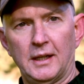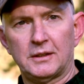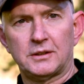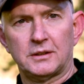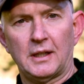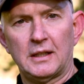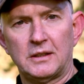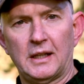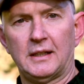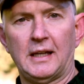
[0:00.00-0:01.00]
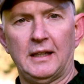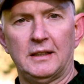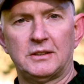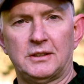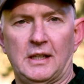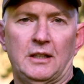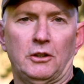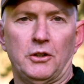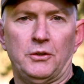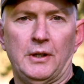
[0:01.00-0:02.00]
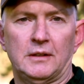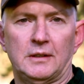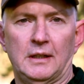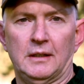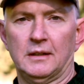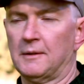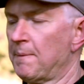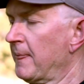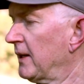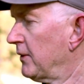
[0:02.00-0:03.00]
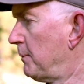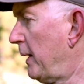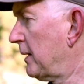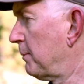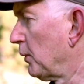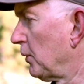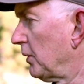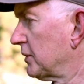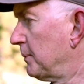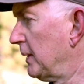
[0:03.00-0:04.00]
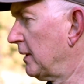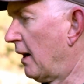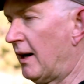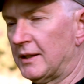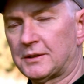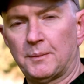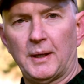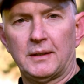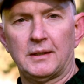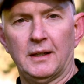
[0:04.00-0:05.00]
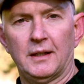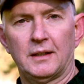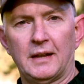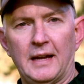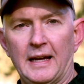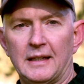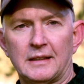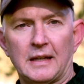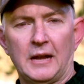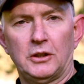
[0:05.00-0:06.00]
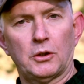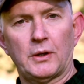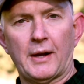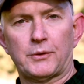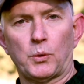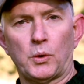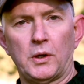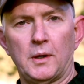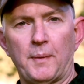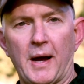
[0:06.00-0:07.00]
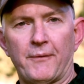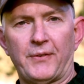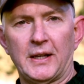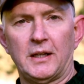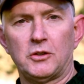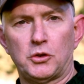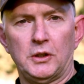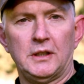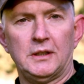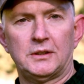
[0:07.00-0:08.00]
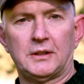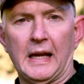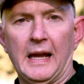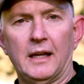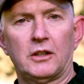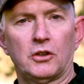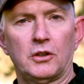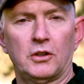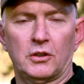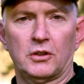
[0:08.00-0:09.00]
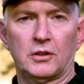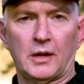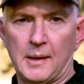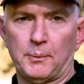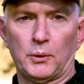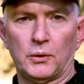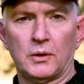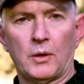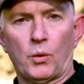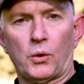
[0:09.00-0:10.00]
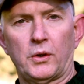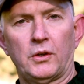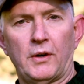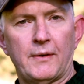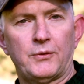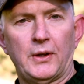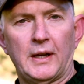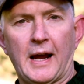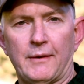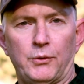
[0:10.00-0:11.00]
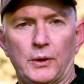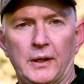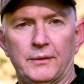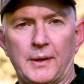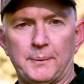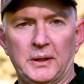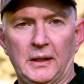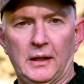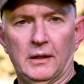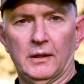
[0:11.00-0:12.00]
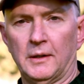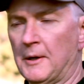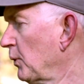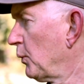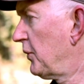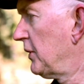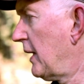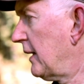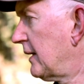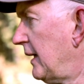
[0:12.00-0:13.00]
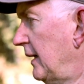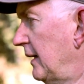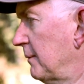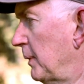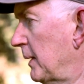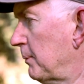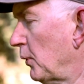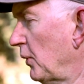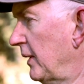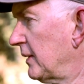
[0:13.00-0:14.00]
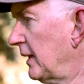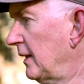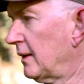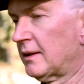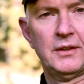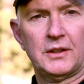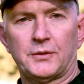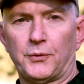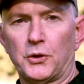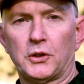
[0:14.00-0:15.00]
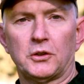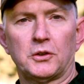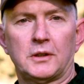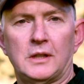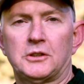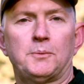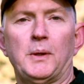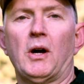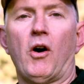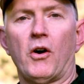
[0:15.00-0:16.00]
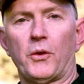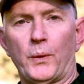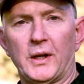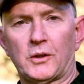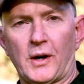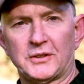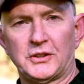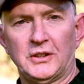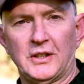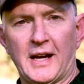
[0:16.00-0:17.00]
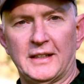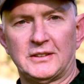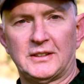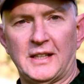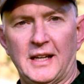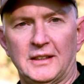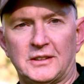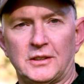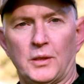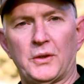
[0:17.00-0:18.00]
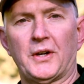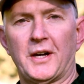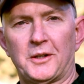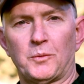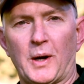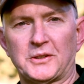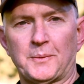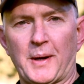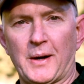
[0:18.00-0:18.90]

is a dedicated standalone antenna. The Buddipole has been an awesome antenna and you don't have to worry about finding trees to anchor your dipole or your end fed half wave up in the air. With a dedicated Buddipole antenna, this vertical gets me all the way across the United States with 100 watts of